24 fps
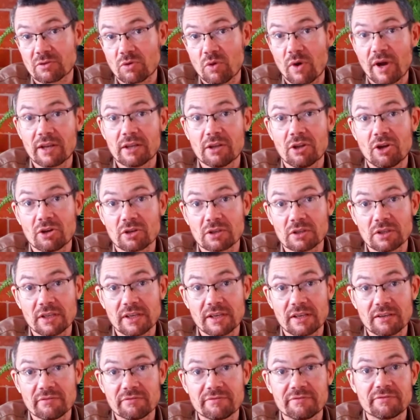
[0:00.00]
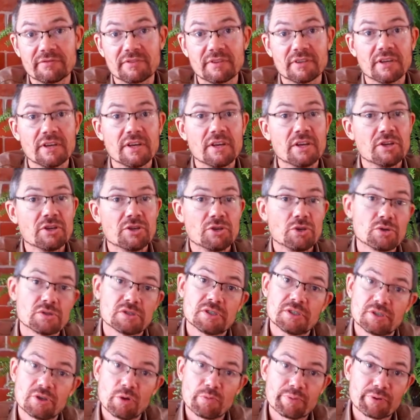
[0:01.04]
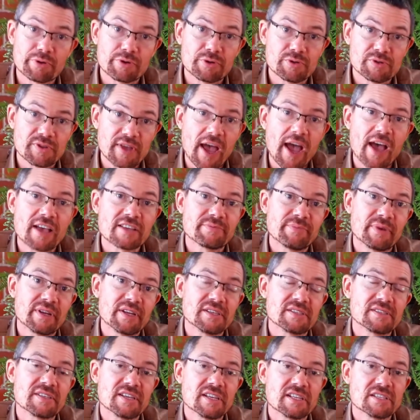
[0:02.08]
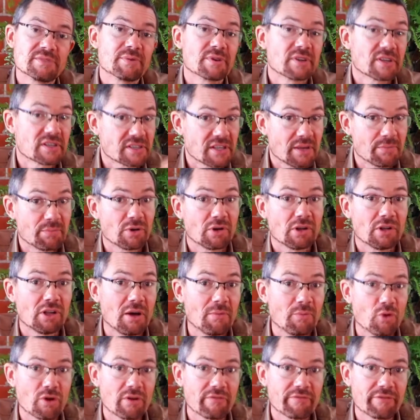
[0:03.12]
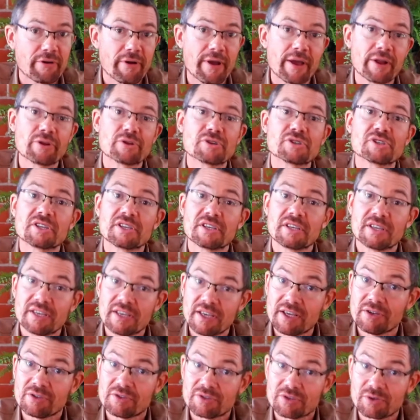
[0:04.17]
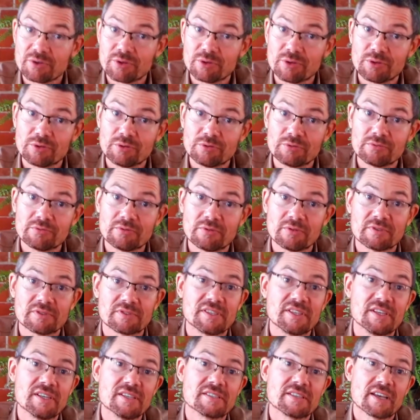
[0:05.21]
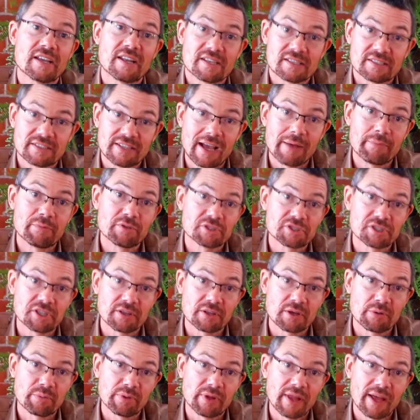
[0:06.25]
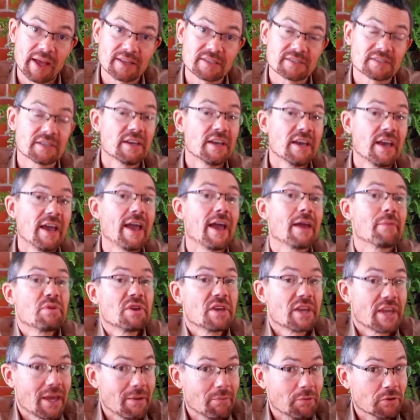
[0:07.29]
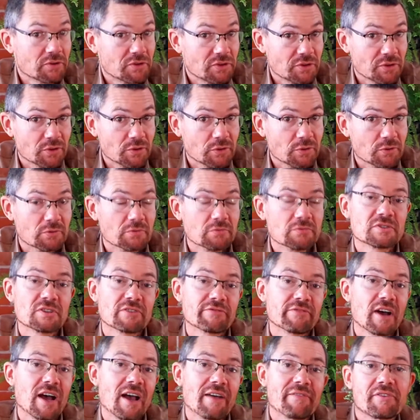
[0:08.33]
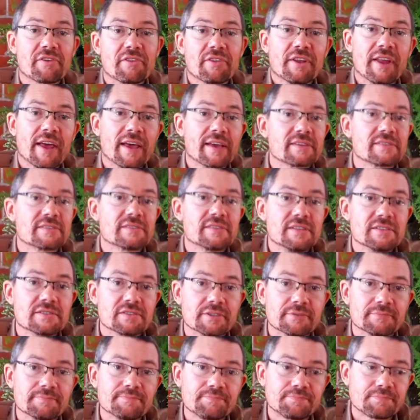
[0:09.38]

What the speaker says: quite long-lived, usually don't produce as many seeds because they put a lot more of their energy into seeds and establishing their plants and being able to survive to the next season.